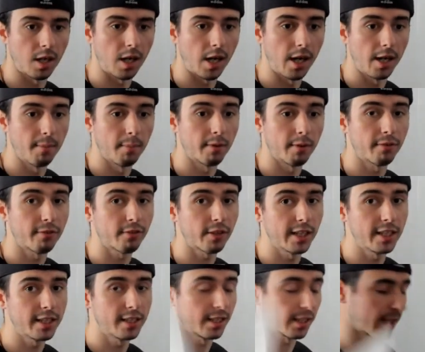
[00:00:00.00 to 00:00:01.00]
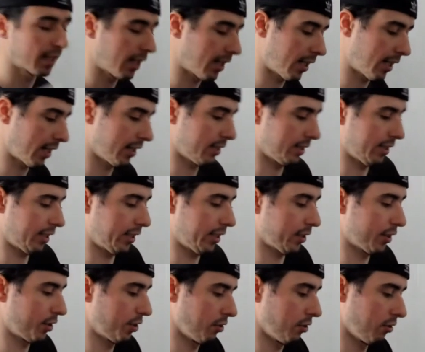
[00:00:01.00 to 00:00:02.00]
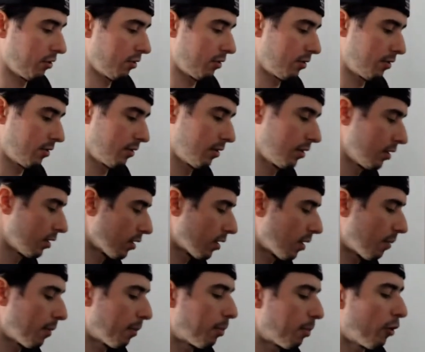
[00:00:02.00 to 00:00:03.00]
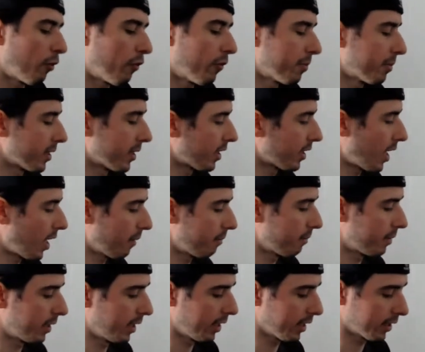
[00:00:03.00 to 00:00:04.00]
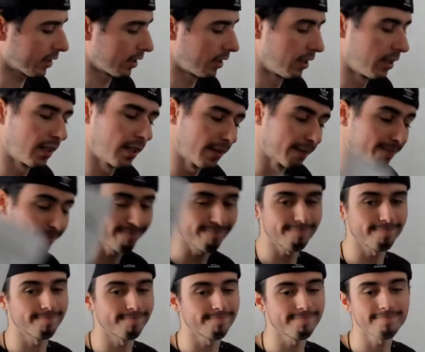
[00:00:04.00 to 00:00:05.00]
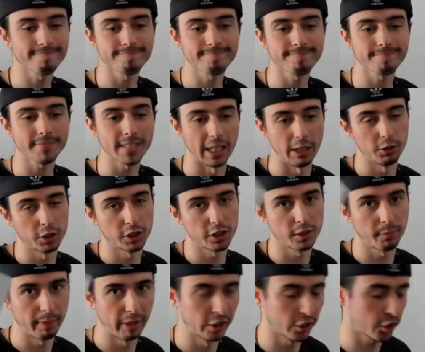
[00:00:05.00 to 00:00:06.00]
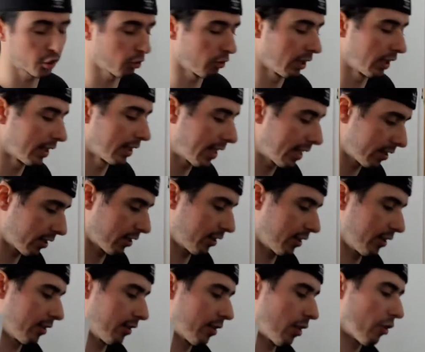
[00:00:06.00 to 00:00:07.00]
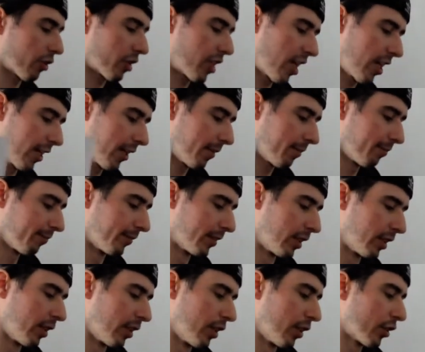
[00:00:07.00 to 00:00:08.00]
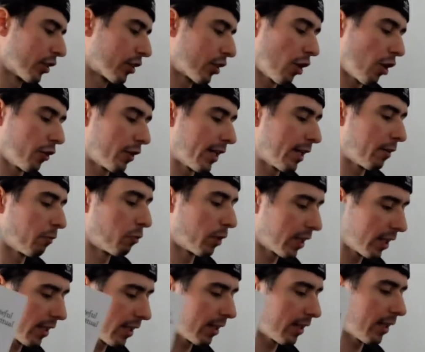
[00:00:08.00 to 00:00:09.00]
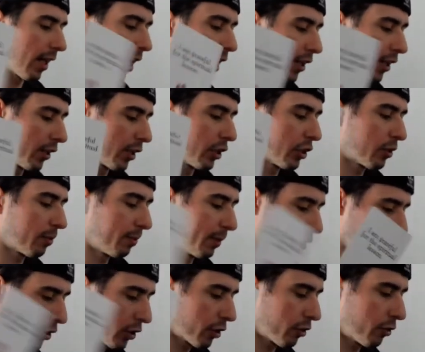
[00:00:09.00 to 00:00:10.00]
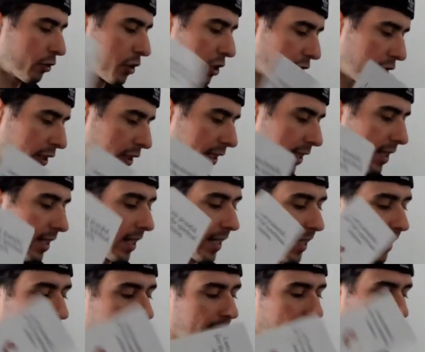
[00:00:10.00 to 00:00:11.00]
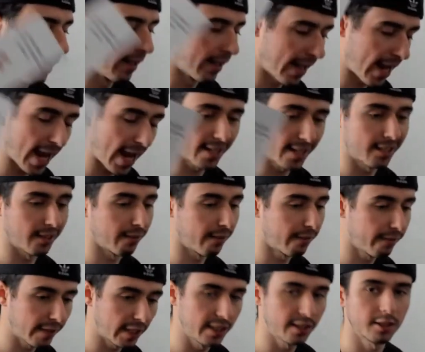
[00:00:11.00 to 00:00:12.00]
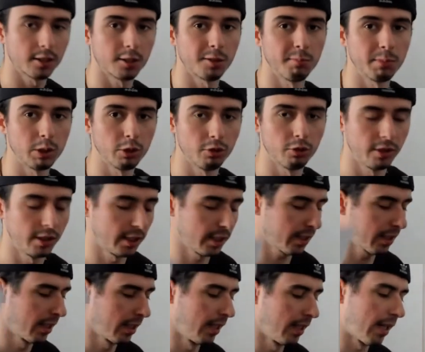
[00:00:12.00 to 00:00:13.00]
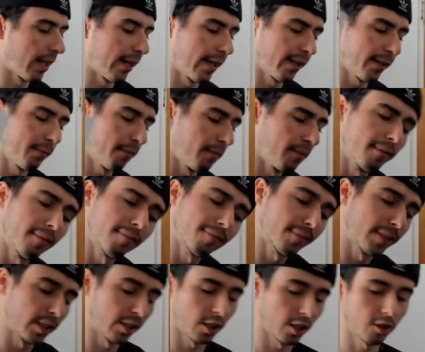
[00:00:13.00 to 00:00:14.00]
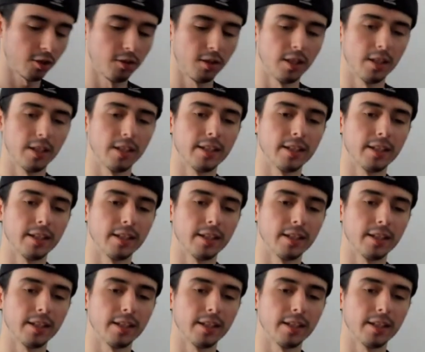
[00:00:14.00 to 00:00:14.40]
I am afraid to contact you. I'm gonna pull from the top deck. It was a spiritual lesson. Okay, so they went on their spiritual journey and they had to face the music, and you know,